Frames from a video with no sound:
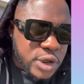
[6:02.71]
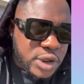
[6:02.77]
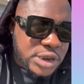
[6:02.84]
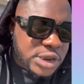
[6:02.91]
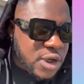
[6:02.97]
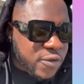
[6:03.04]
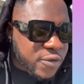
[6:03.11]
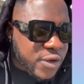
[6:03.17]

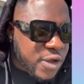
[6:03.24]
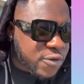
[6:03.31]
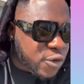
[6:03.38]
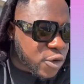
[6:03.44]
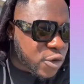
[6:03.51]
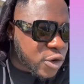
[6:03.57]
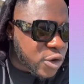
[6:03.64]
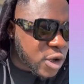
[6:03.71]
yourself and for
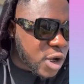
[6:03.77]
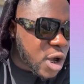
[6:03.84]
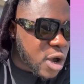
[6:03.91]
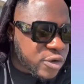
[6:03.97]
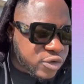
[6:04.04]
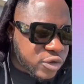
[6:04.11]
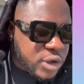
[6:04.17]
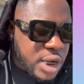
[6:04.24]
your
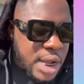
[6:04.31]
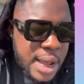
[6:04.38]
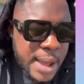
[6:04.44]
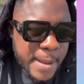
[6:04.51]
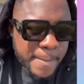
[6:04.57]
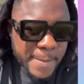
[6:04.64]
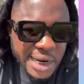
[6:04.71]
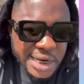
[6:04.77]
country.
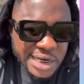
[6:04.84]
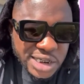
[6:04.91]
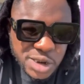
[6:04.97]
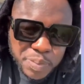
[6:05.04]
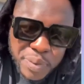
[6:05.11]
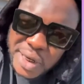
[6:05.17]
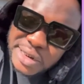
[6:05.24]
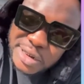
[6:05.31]
But this
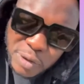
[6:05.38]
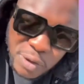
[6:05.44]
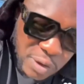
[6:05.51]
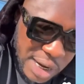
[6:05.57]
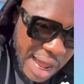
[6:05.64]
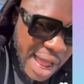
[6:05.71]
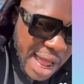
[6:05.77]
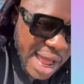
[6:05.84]

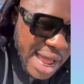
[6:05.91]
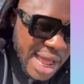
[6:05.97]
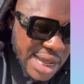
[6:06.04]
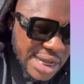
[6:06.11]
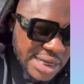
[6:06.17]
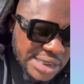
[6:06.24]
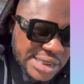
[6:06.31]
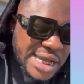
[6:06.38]
particular
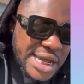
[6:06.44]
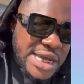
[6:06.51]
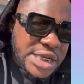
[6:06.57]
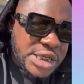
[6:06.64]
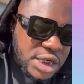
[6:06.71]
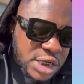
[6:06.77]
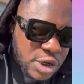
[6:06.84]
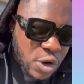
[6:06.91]

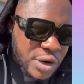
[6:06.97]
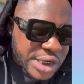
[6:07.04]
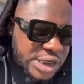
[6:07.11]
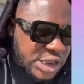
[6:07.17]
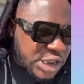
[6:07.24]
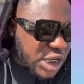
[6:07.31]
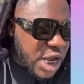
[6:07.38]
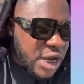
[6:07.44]
station or
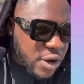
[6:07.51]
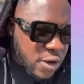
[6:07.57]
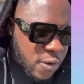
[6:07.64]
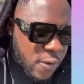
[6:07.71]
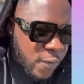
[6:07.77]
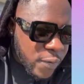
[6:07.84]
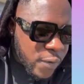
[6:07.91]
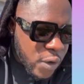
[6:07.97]
this channel
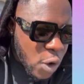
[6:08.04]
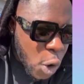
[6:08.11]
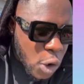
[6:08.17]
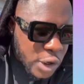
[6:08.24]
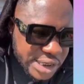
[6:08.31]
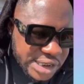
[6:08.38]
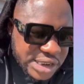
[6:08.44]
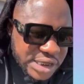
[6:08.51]
or this